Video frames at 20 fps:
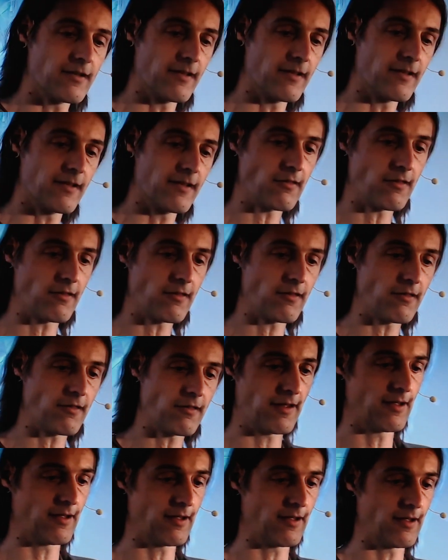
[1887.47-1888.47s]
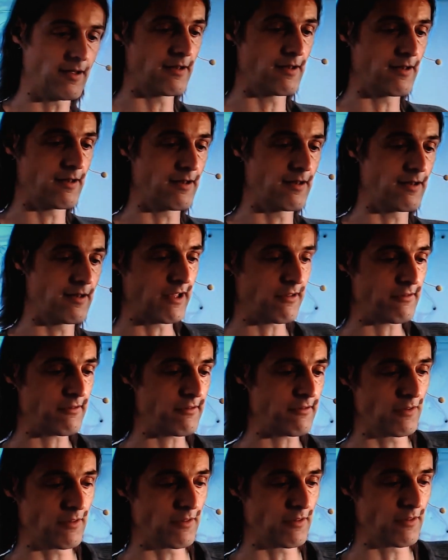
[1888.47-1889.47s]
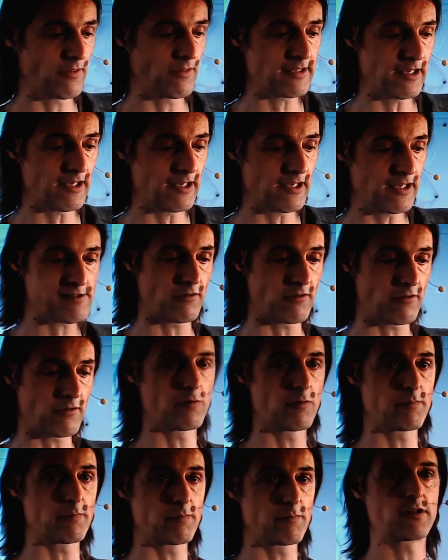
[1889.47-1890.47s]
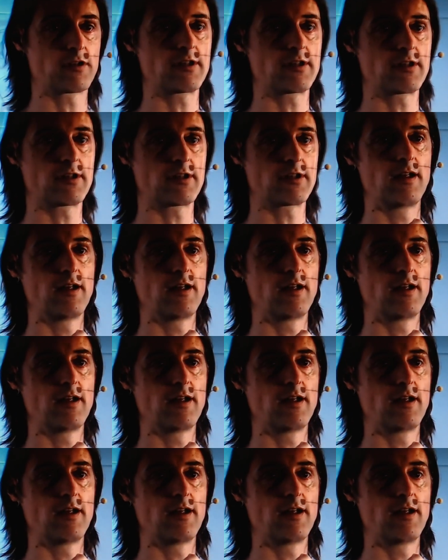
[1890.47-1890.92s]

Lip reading: this is the address to the intelligence community.